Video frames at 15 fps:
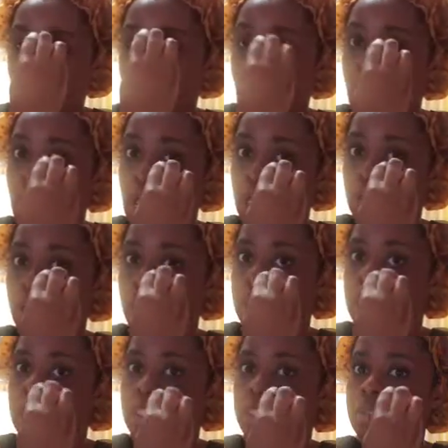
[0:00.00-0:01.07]
and you
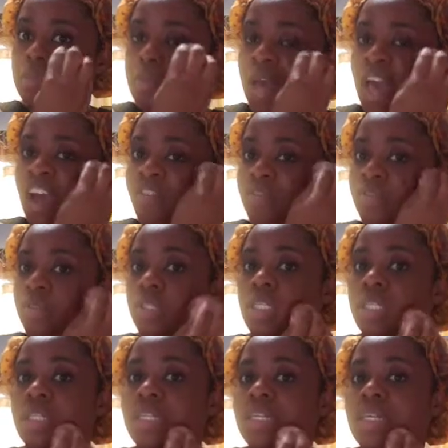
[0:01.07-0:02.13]
need to have
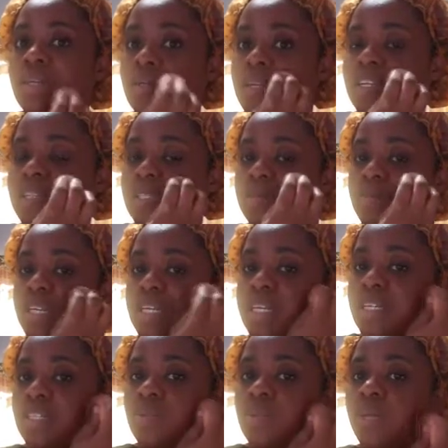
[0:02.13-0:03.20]
really good internet speed
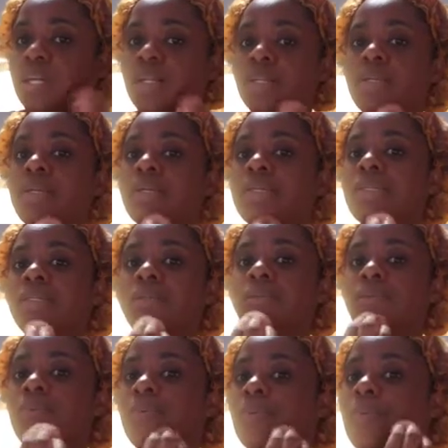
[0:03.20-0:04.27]
as well
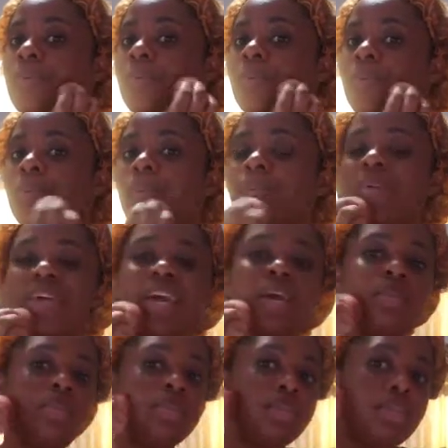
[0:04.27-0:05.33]
to be
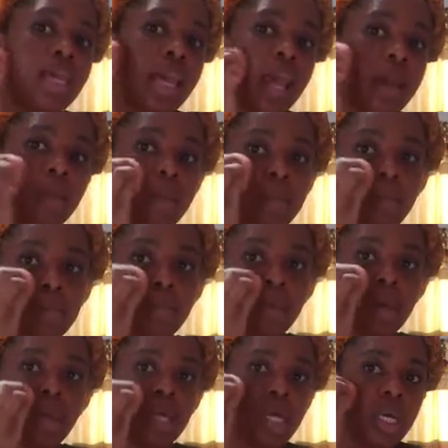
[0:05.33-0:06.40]
able to cam.
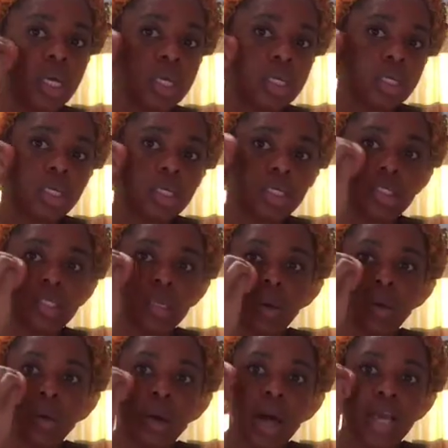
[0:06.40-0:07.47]

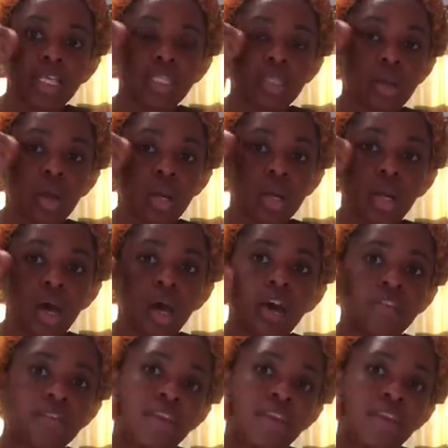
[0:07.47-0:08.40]
So I started off